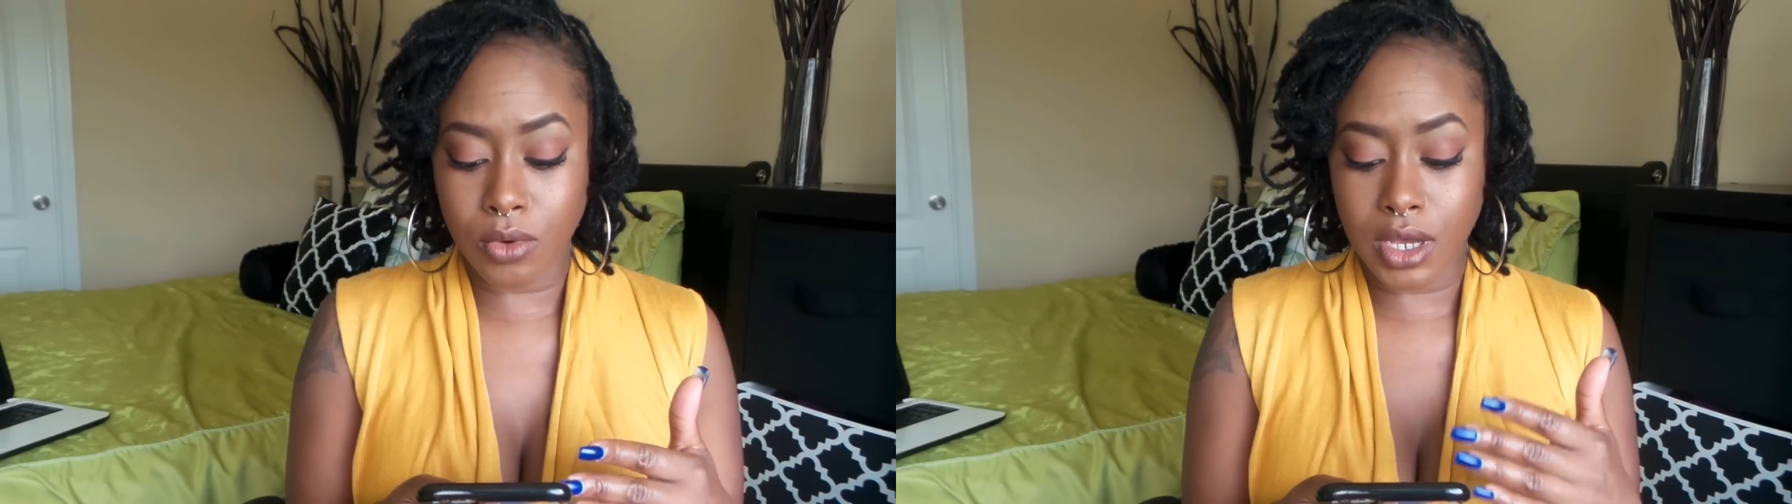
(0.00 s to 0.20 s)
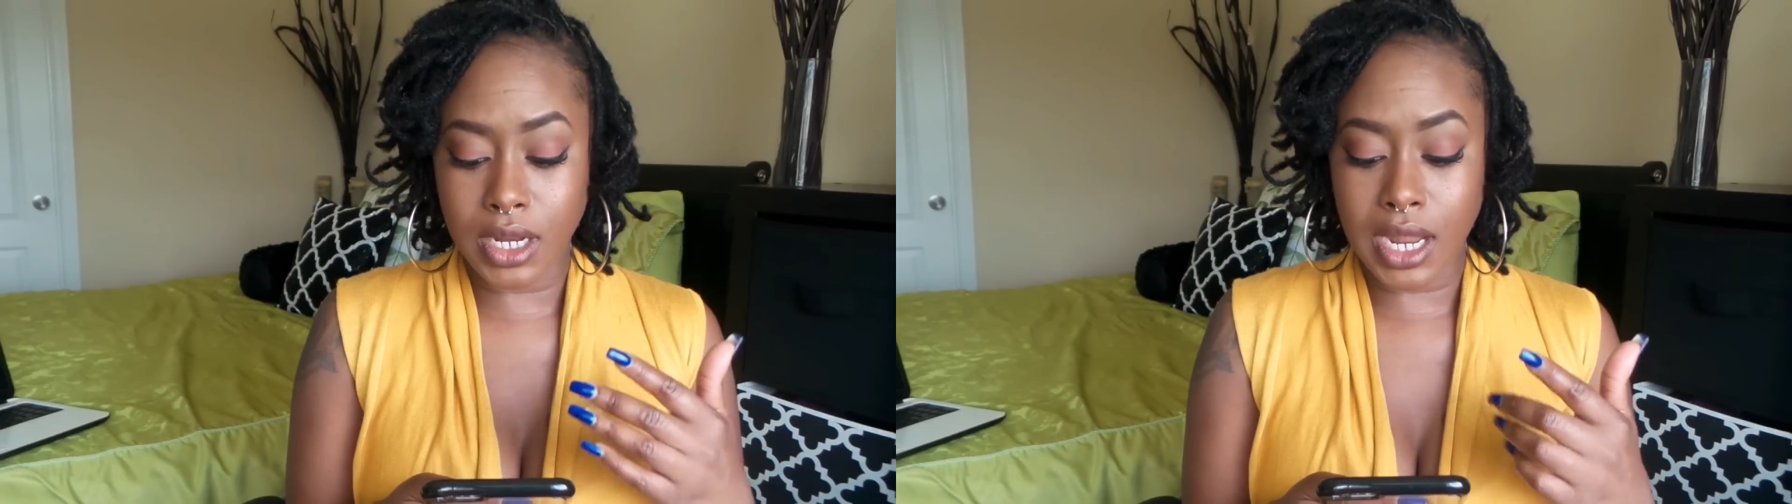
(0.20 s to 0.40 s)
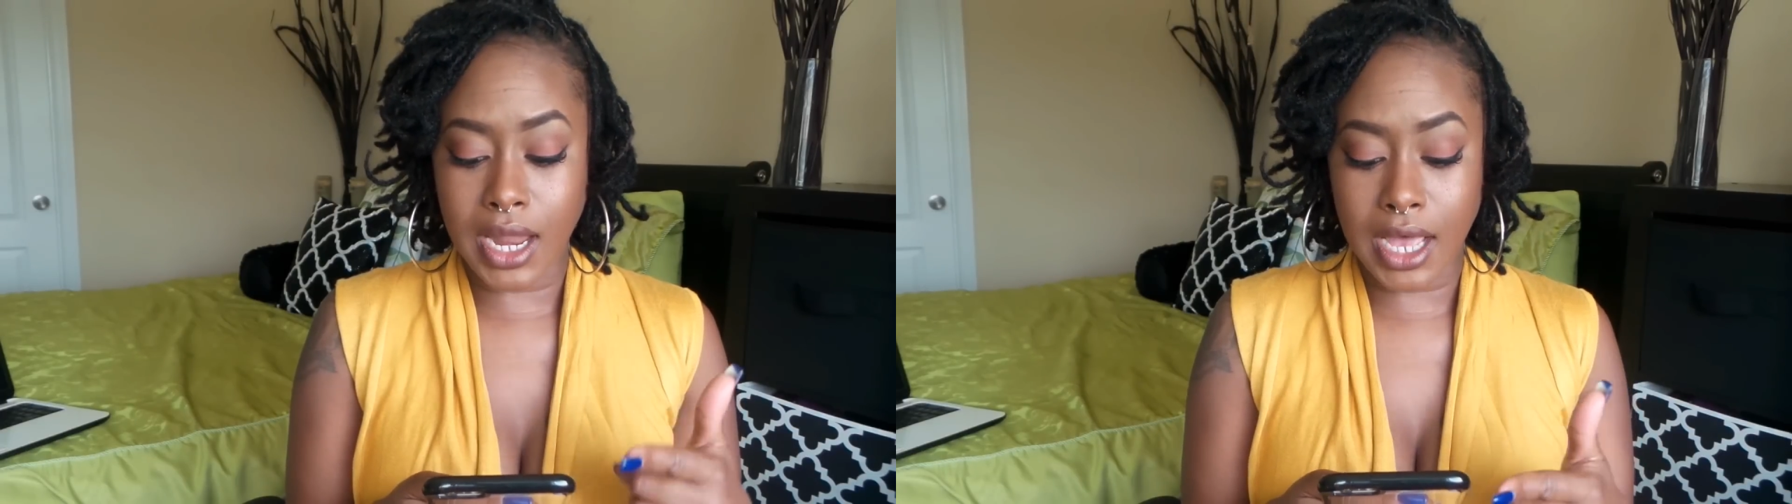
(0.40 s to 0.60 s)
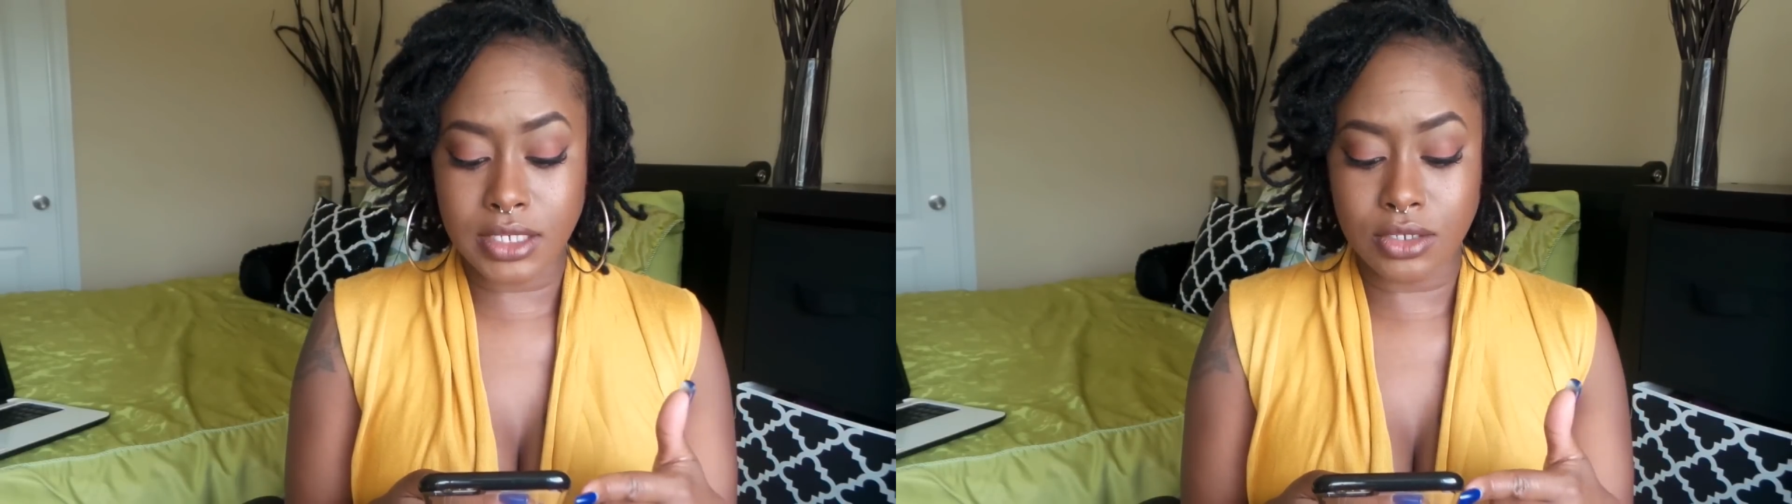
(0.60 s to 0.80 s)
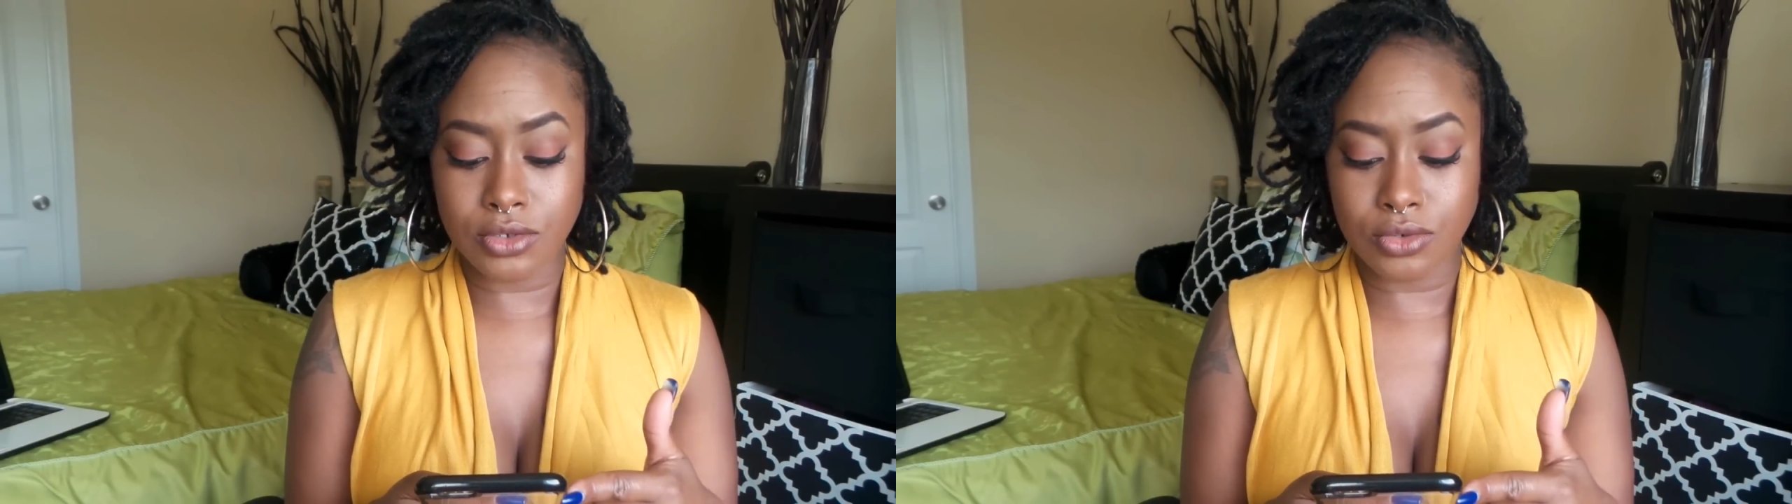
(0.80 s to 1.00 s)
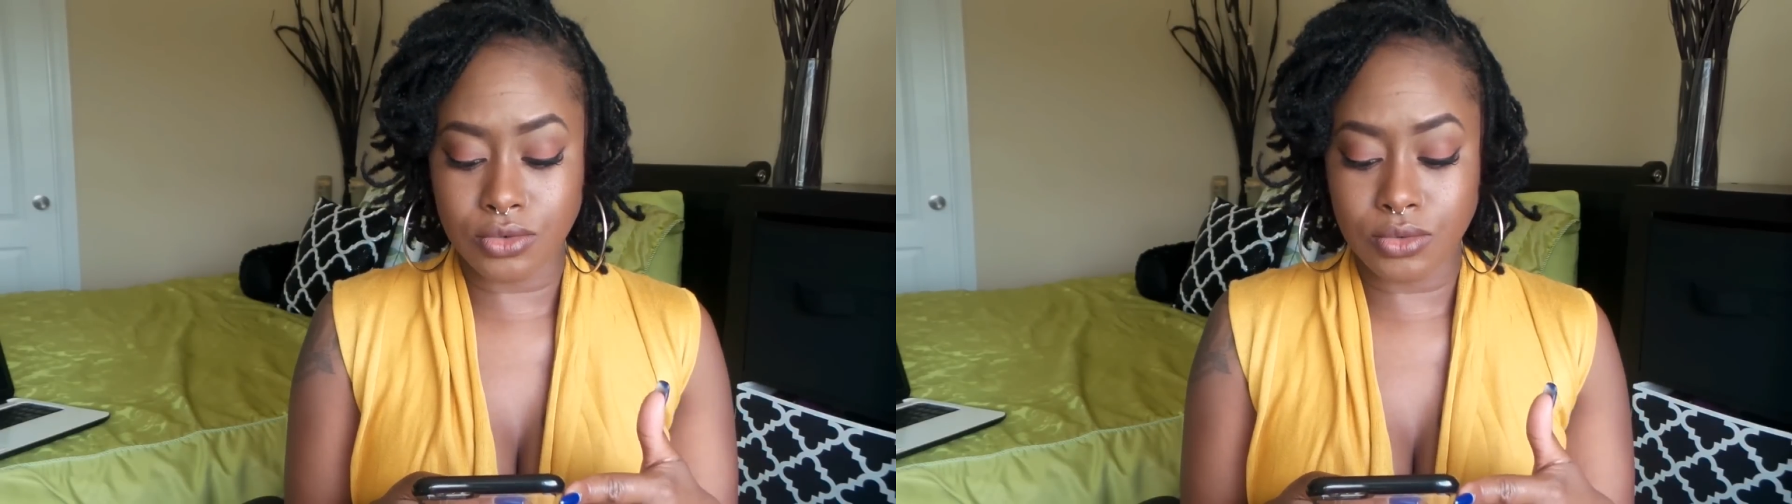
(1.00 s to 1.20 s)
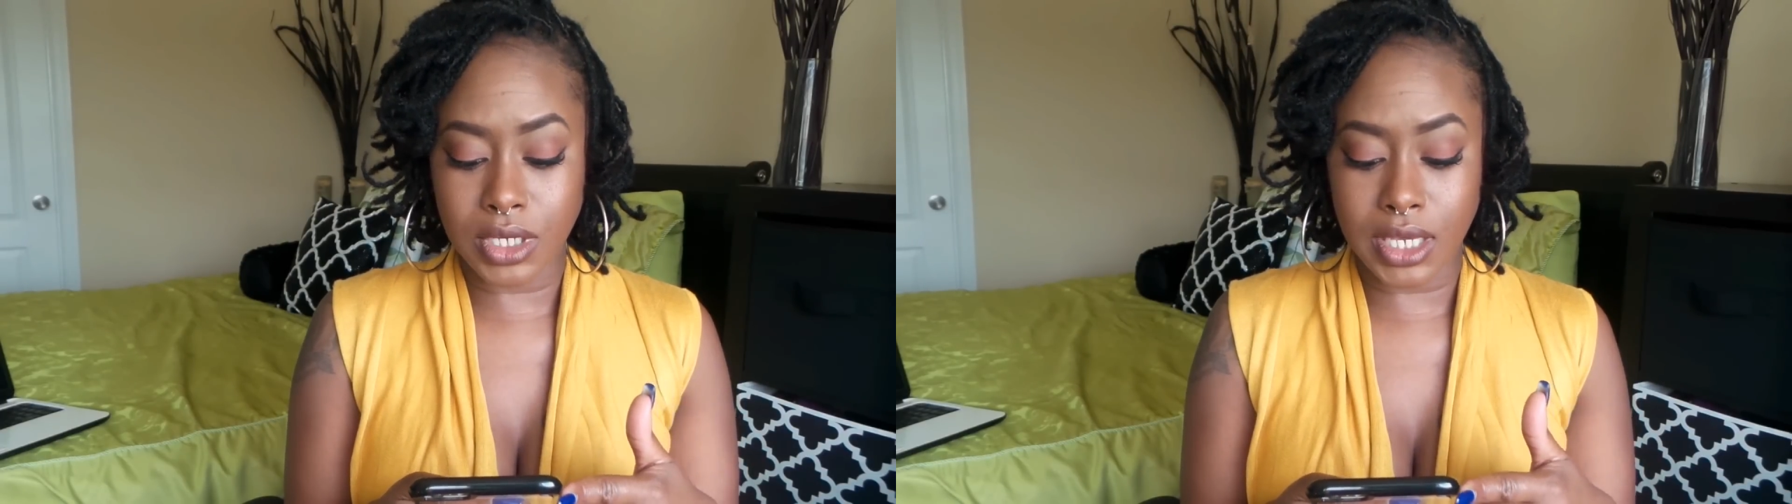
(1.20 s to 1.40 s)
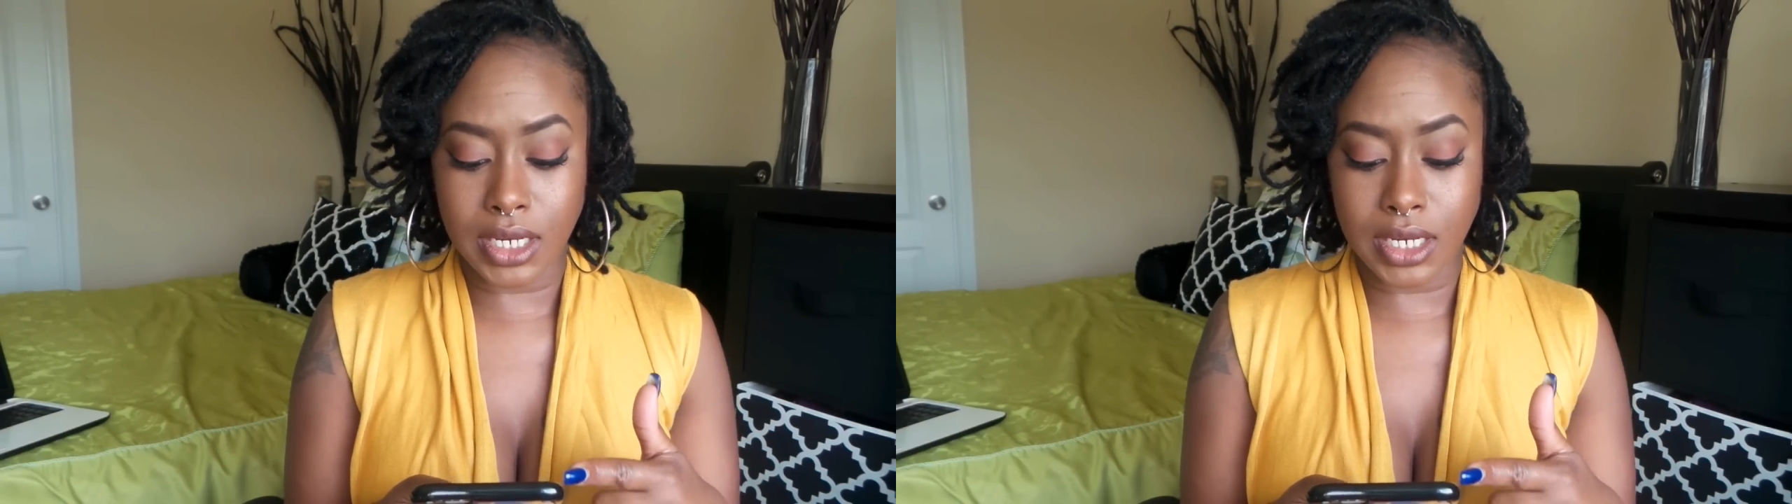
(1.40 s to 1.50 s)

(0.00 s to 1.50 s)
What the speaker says: one not to do